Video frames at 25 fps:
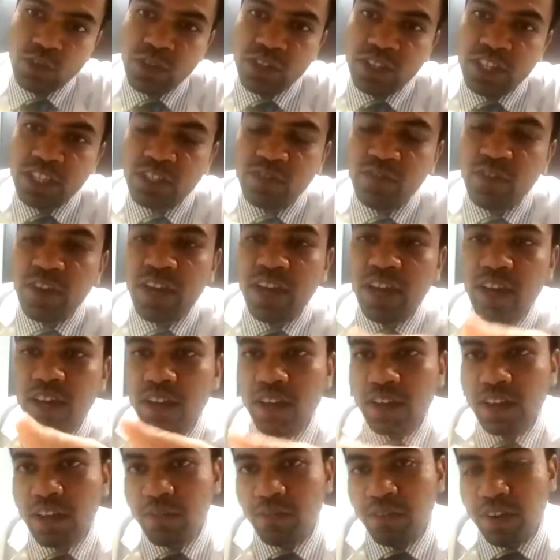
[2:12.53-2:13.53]
so in this way,
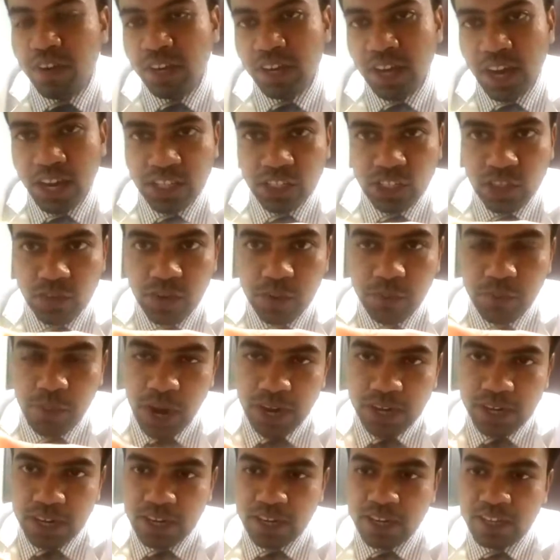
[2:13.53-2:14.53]
uh, different kinds of
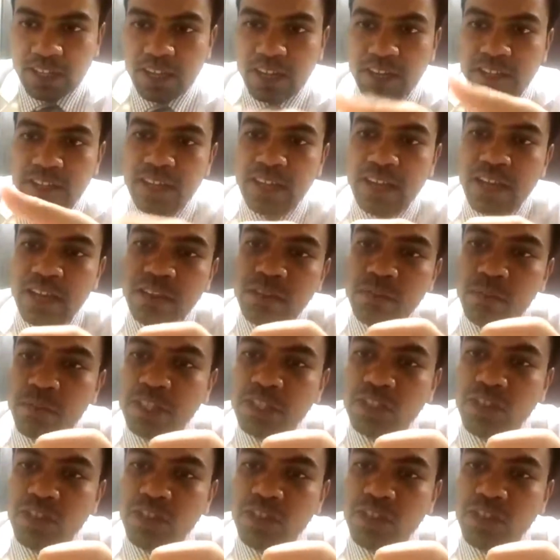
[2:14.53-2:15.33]
impacted teeth are there,